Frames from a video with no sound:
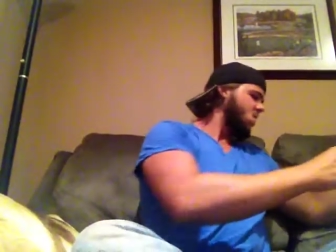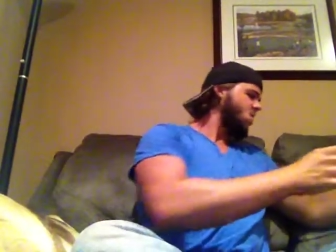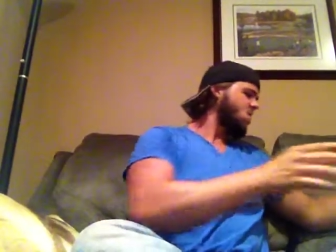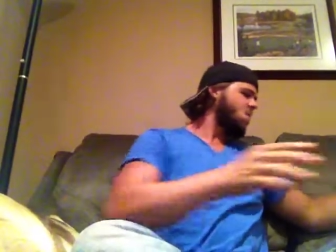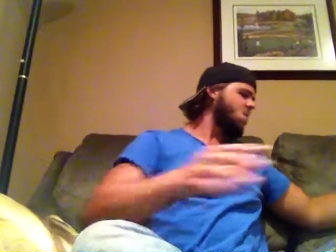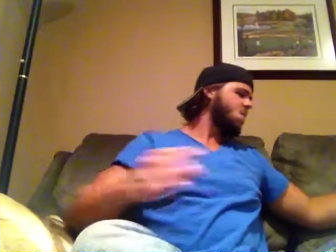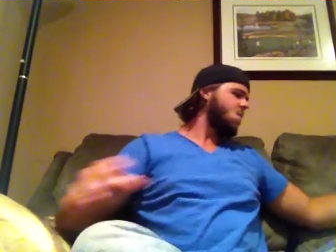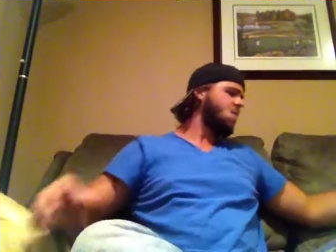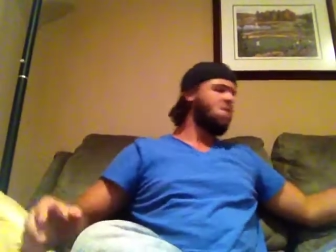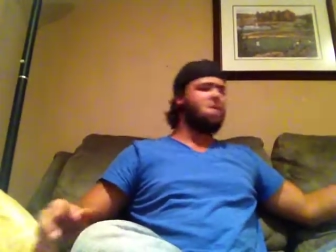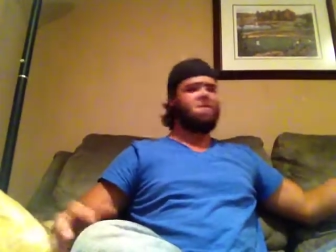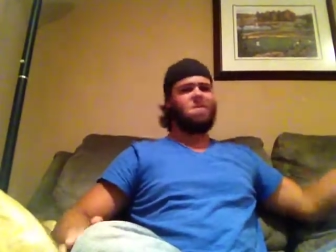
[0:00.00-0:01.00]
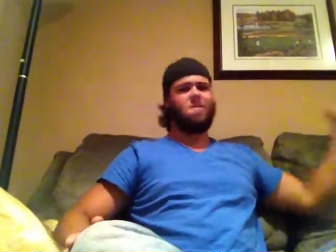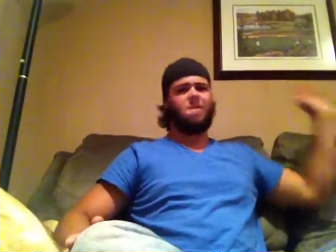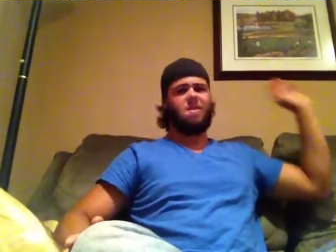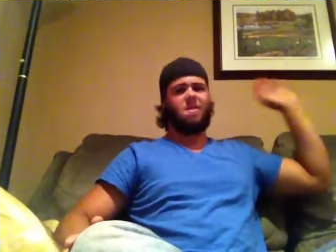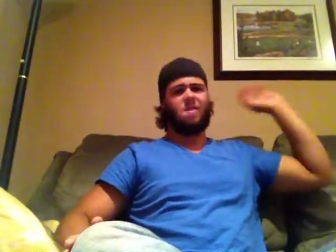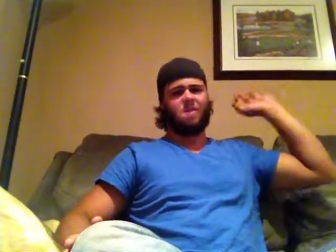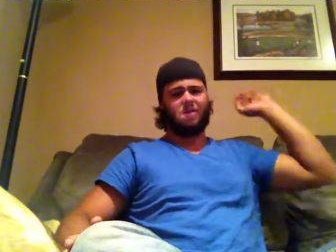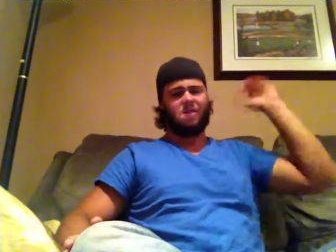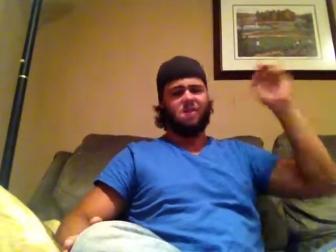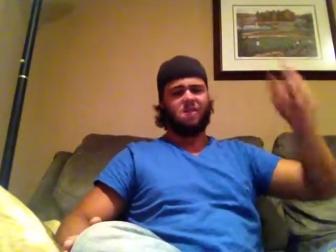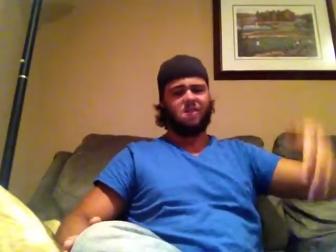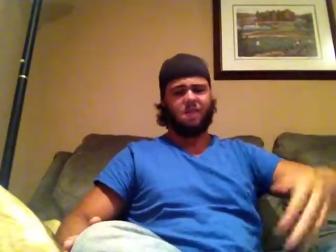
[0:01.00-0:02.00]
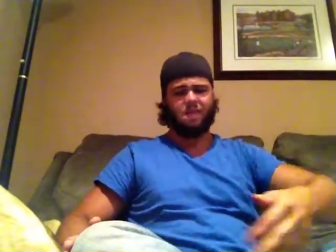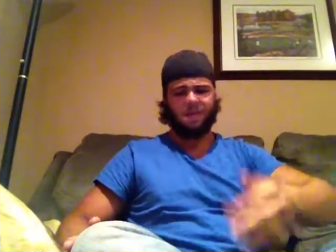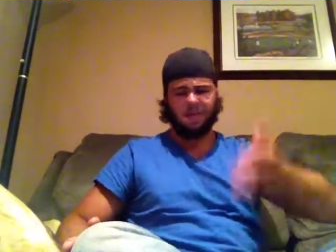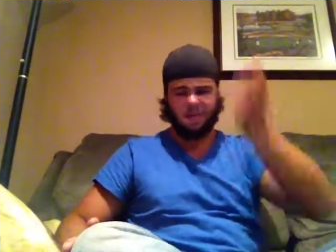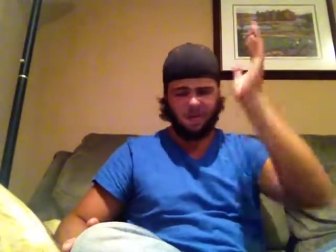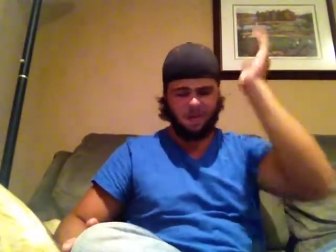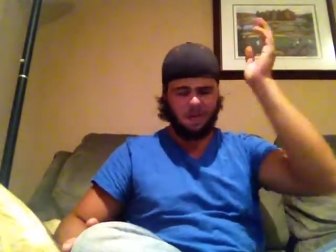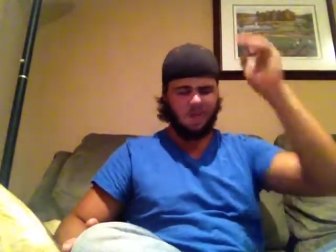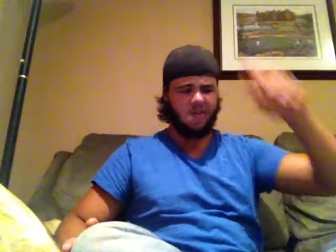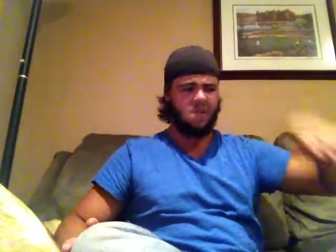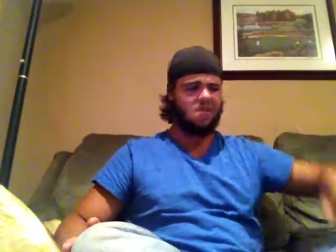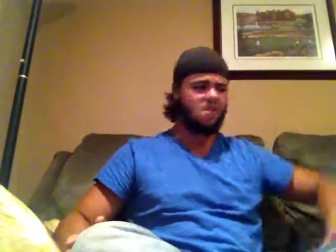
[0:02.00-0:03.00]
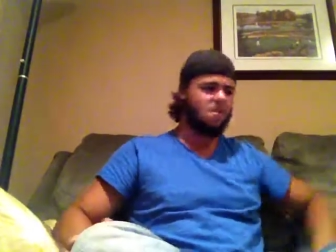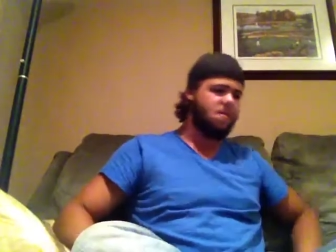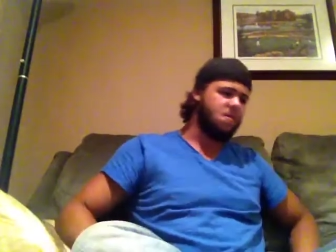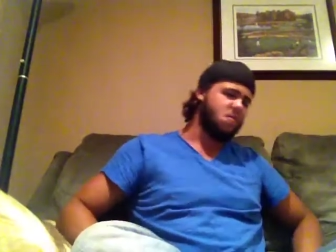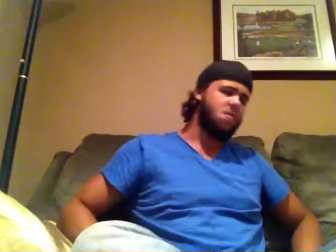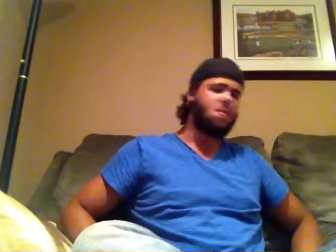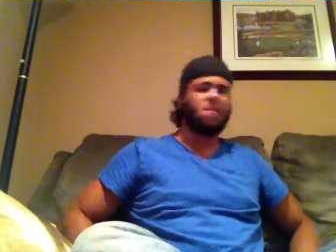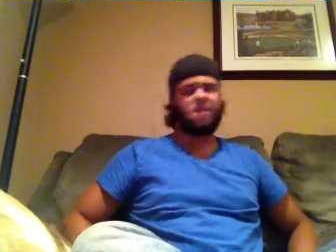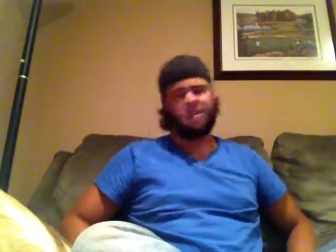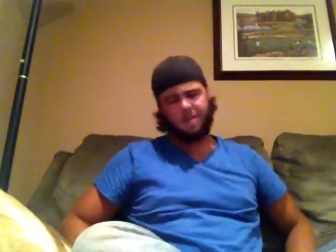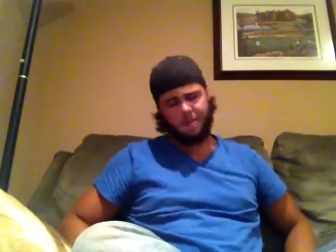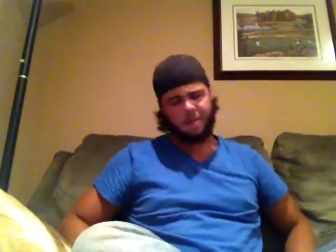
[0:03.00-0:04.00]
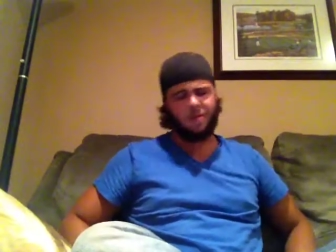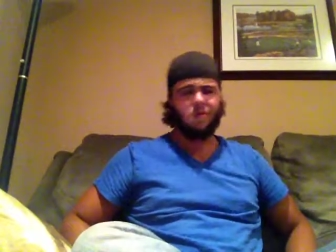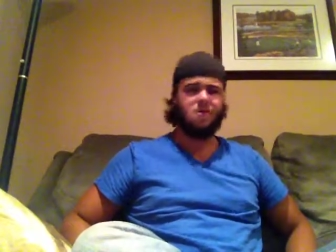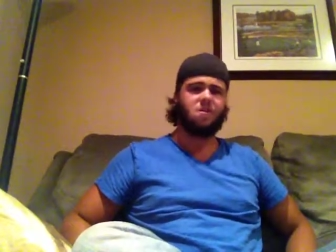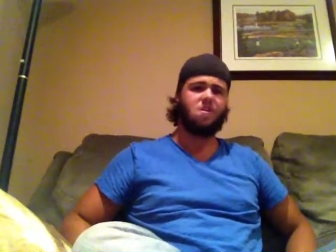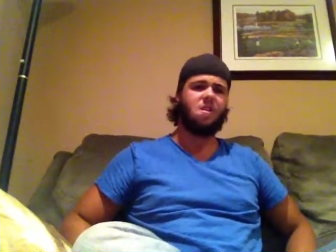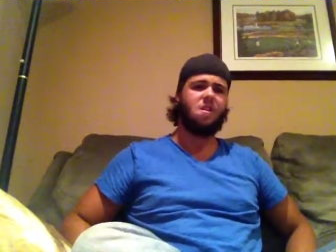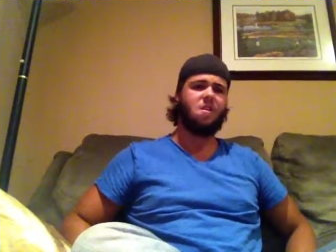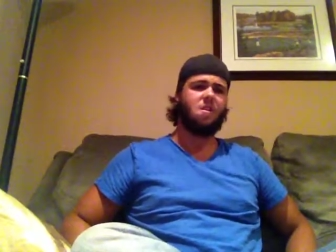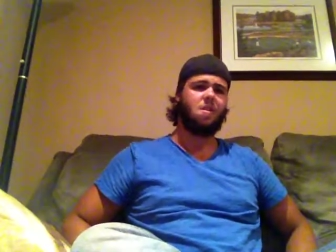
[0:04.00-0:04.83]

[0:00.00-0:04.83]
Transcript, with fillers: It just come down on the same night because I fucked up on you guys. I didn't post one Monday. I didn't post one Tuesday.